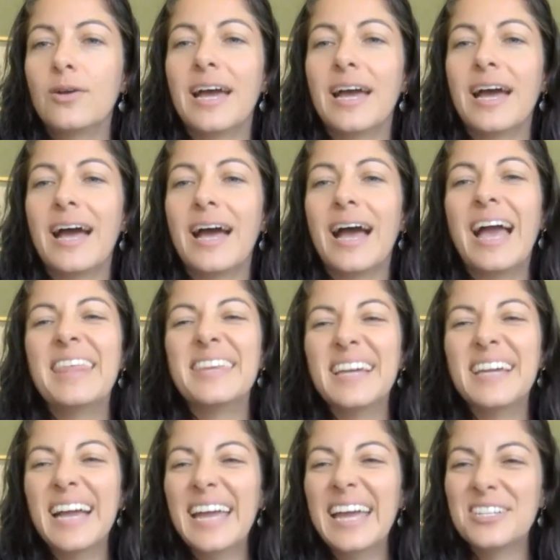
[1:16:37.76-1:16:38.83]
Oh yeah, I think
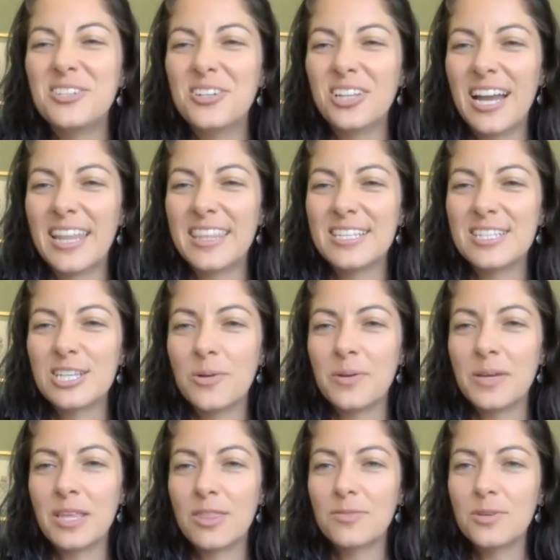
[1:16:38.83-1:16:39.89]
I answered a lot of these
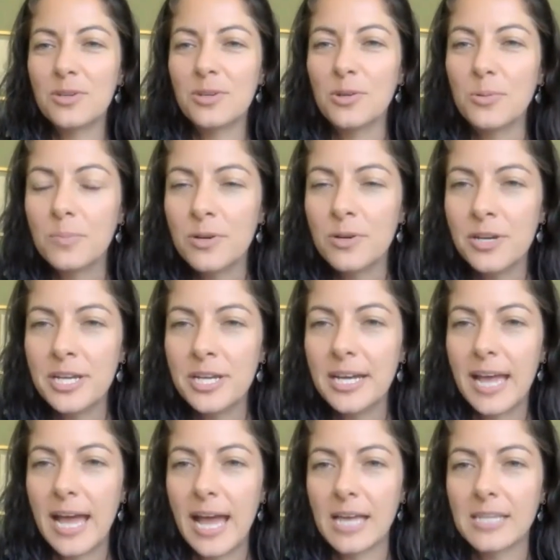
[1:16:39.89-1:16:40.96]
going through. Maria
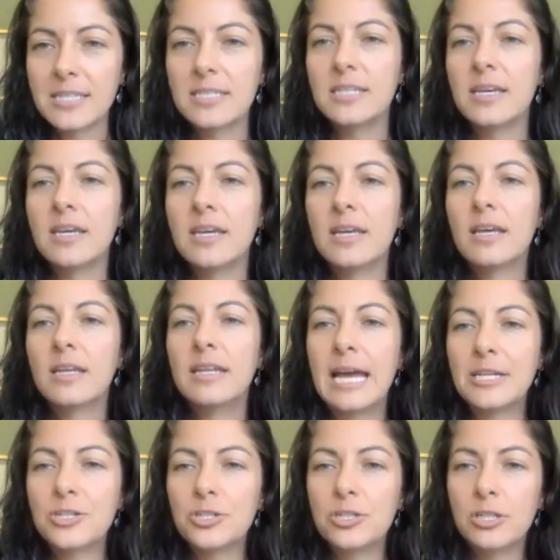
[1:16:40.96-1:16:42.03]
asked,
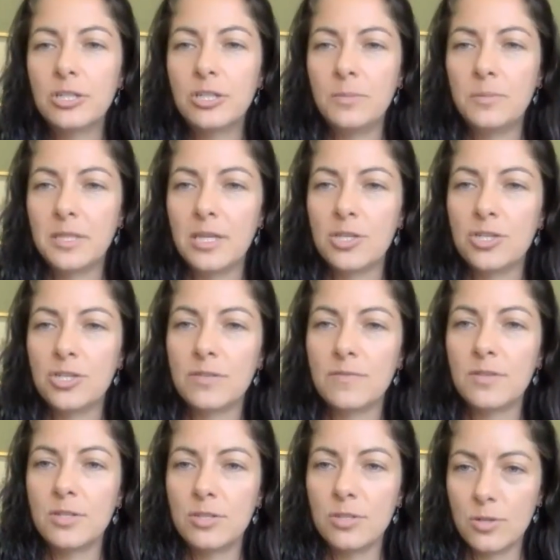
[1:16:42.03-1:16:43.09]
natural accumulations of
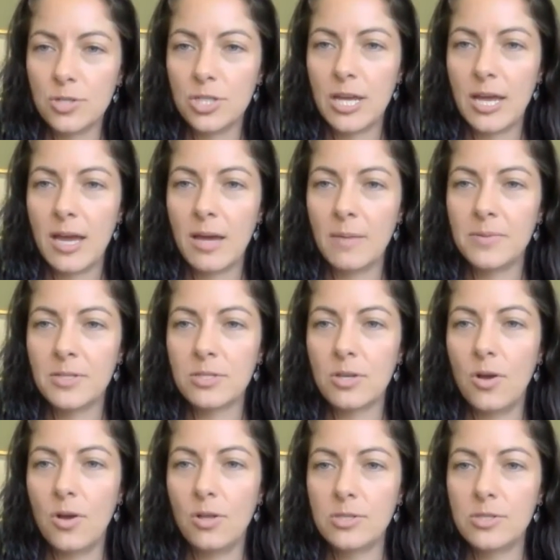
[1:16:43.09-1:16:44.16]
the dosha happens
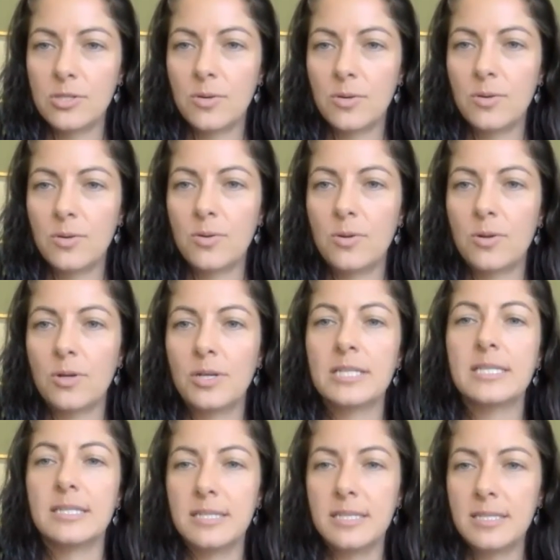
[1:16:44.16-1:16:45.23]
also according
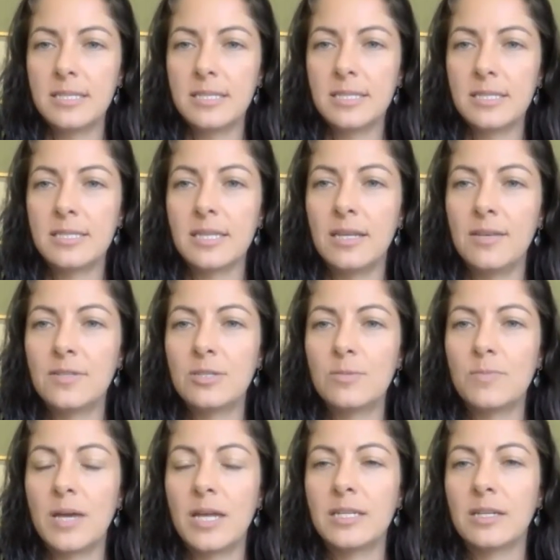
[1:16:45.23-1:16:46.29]
to the seasons and even
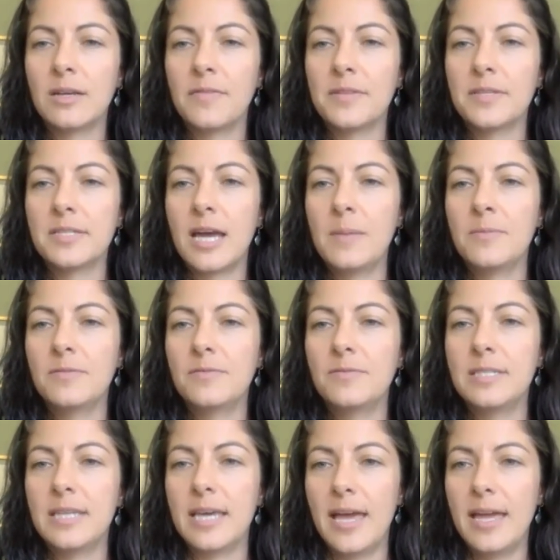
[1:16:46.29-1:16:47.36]
depending on the time
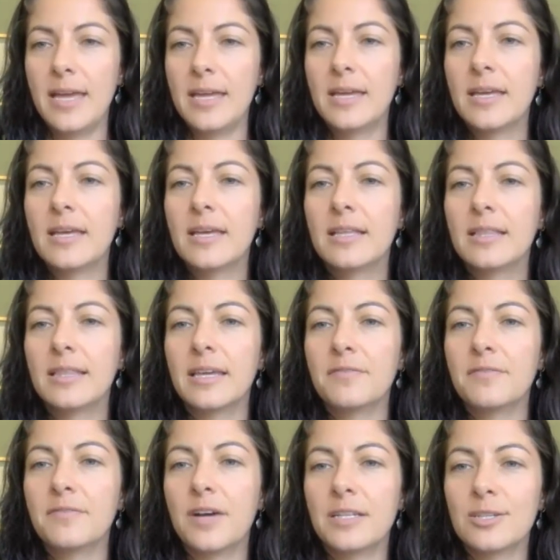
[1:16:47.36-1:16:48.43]
of day,
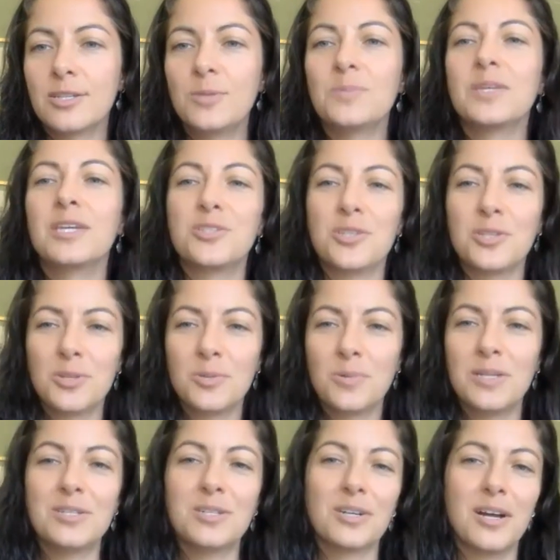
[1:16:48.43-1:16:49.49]
like vata accumulation in the
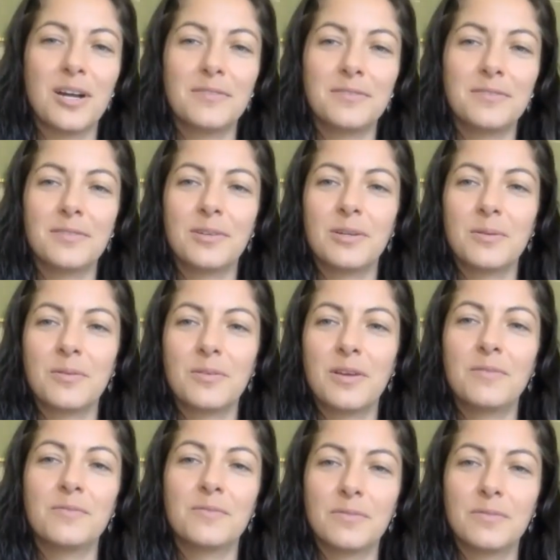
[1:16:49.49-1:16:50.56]
winter, kapha
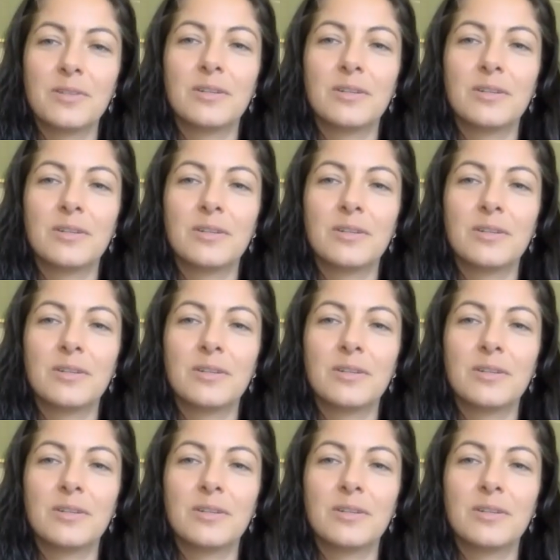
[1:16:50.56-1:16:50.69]
and